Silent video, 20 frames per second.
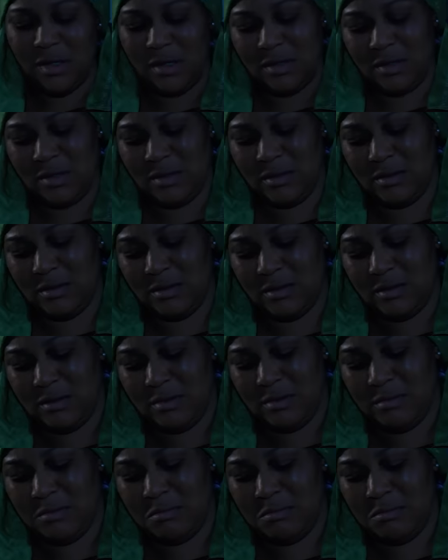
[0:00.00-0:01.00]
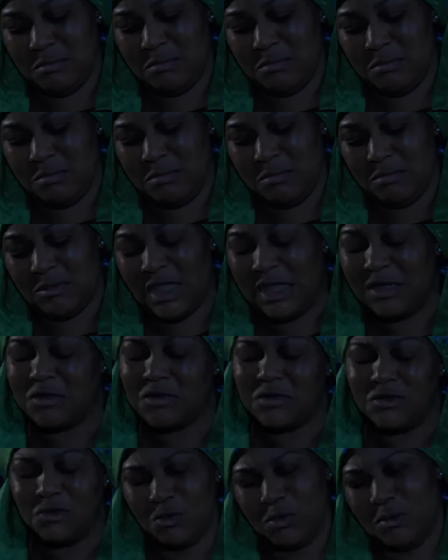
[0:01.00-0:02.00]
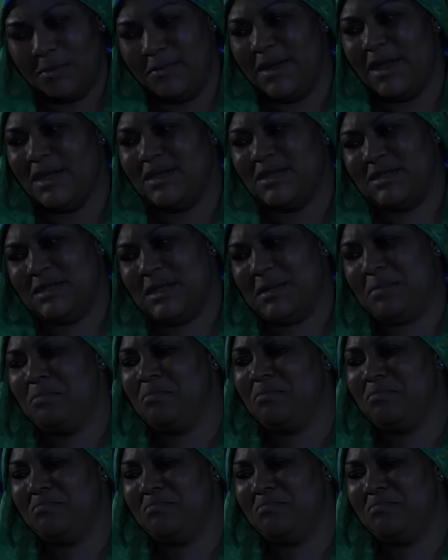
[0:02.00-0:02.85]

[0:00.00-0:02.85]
Hey. God will bless them.